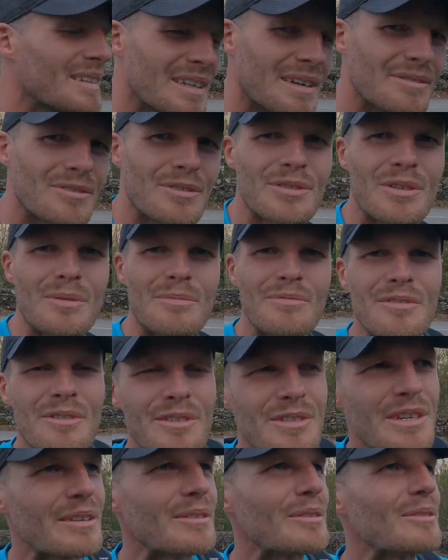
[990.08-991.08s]
I've just come for a
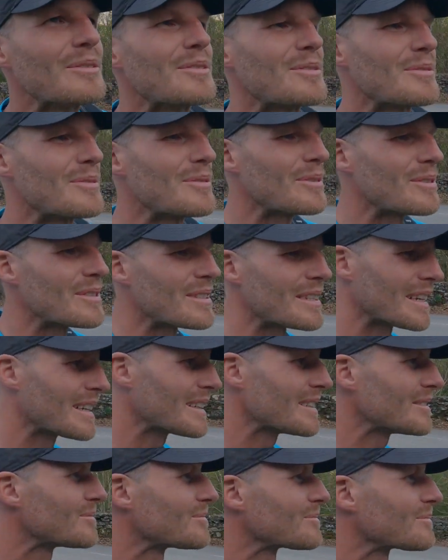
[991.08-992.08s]
gentle stroll tonight.